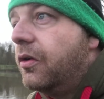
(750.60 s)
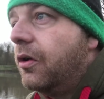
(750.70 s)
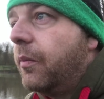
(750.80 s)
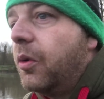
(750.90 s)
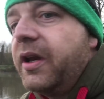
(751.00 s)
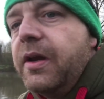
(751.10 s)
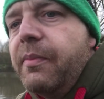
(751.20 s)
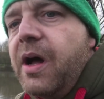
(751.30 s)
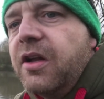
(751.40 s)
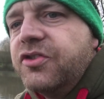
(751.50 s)
lob one in a
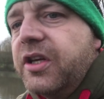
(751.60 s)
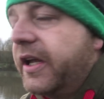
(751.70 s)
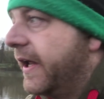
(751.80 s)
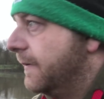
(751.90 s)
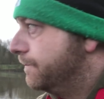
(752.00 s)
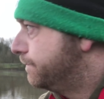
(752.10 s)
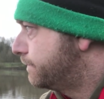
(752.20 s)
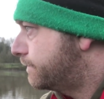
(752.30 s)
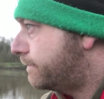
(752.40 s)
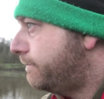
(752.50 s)
margin again.
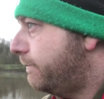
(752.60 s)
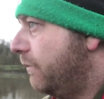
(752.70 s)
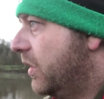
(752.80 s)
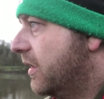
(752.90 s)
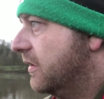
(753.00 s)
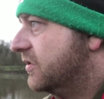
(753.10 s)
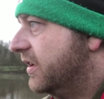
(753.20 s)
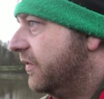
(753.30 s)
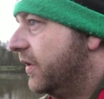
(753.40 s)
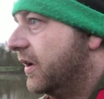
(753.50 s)

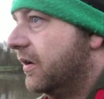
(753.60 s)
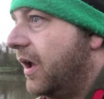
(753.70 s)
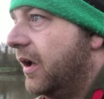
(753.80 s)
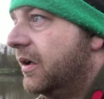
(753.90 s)
See if we can